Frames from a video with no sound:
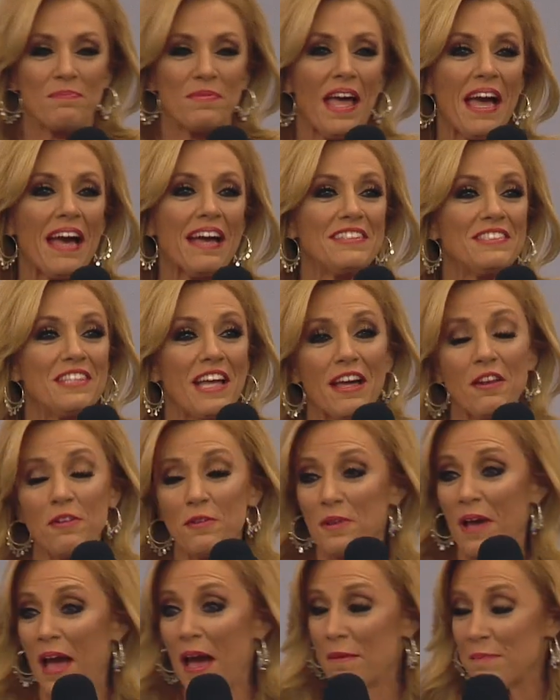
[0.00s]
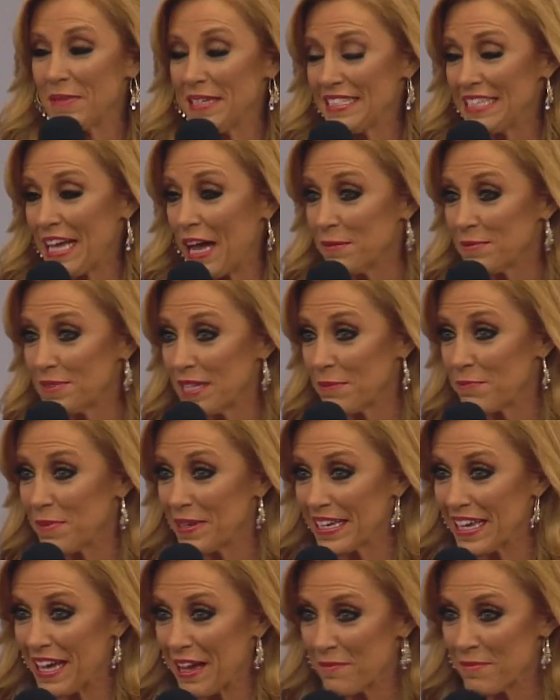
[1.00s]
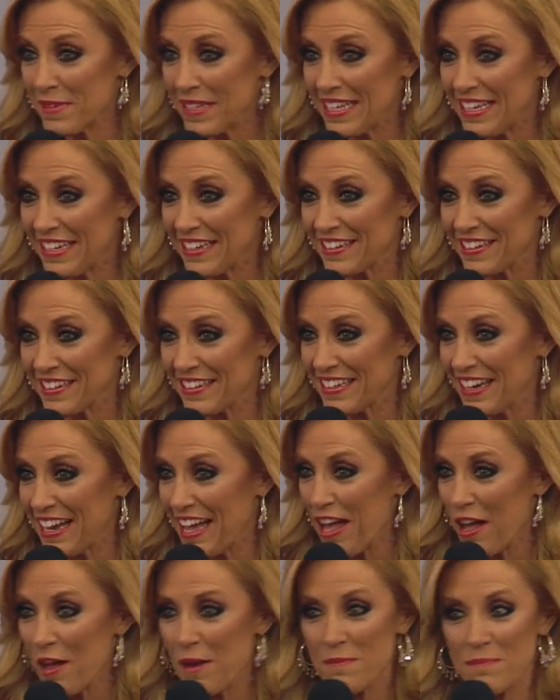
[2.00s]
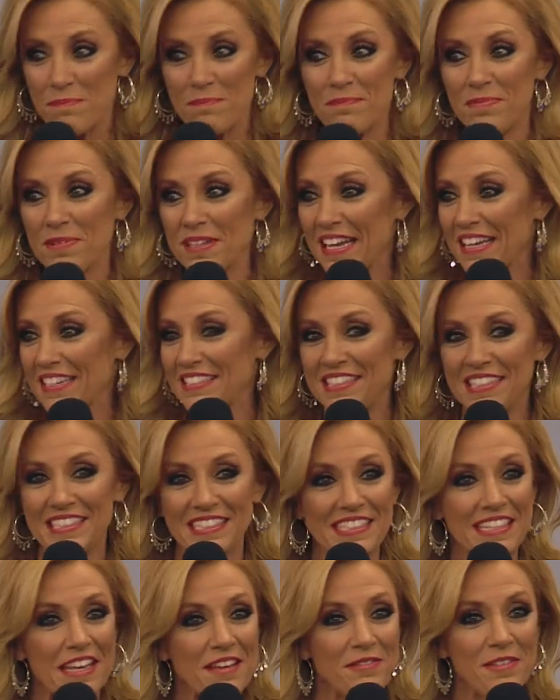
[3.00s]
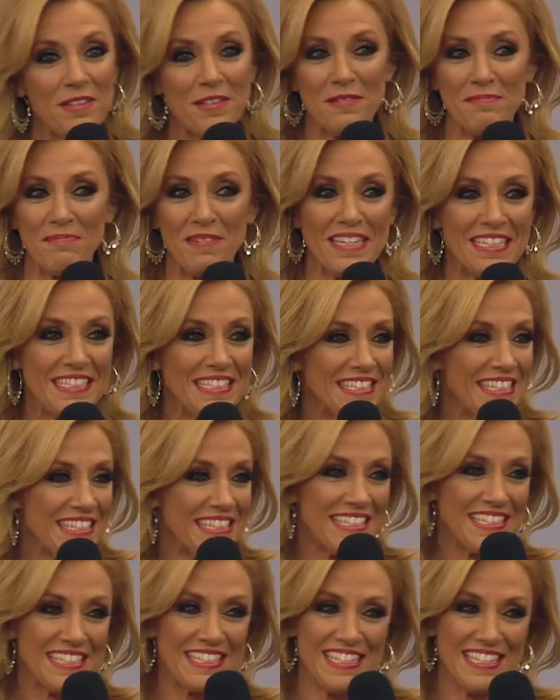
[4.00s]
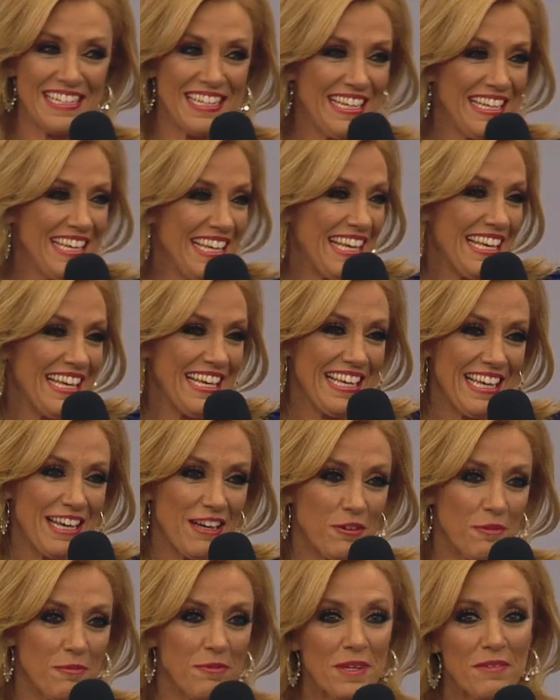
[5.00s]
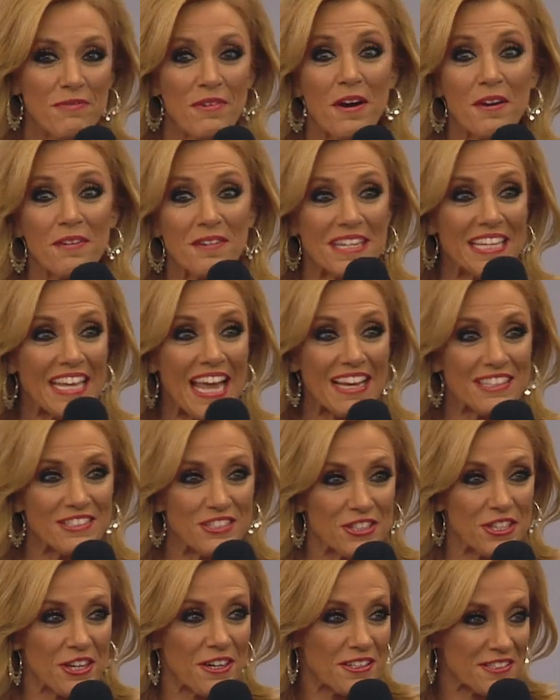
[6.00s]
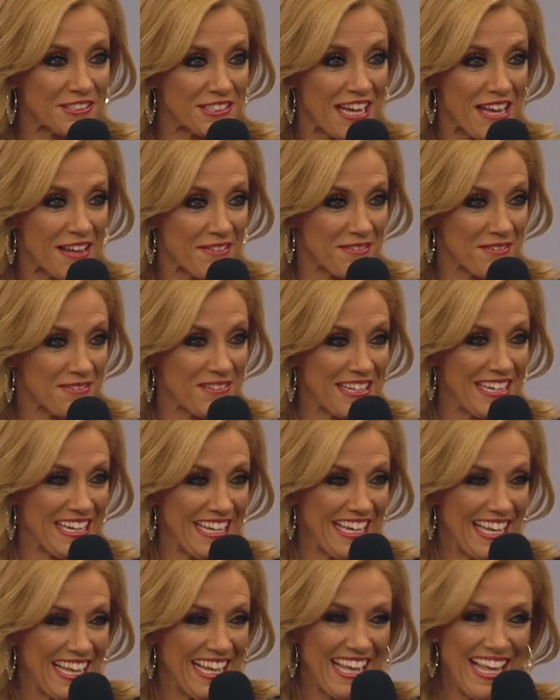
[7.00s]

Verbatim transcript: I, I don't know how many times I've been coming here, but I just love you to pieces. We've already had church, haven't we?